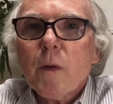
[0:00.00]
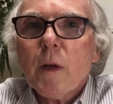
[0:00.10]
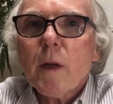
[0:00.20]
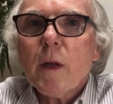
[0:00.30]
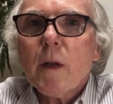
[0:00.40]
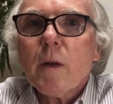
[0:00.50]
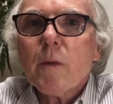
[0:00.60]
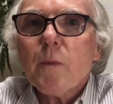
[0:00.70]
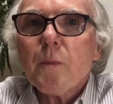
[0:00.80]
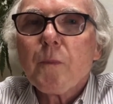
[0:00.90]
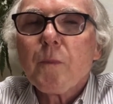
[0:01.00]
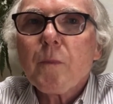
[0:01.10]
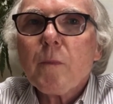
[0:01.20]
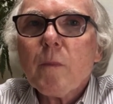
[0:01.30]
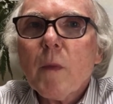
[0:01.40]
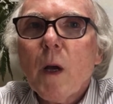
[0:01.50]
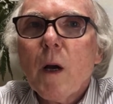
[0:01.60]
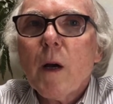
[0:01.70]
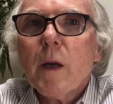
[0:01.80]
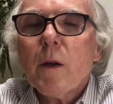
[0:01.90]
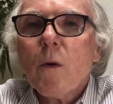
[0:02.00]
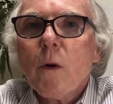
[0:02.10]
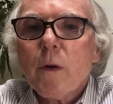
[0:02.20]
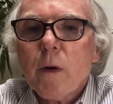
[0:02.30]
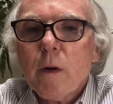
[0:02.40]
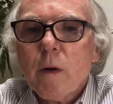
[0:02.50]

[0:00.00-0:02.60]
and in order,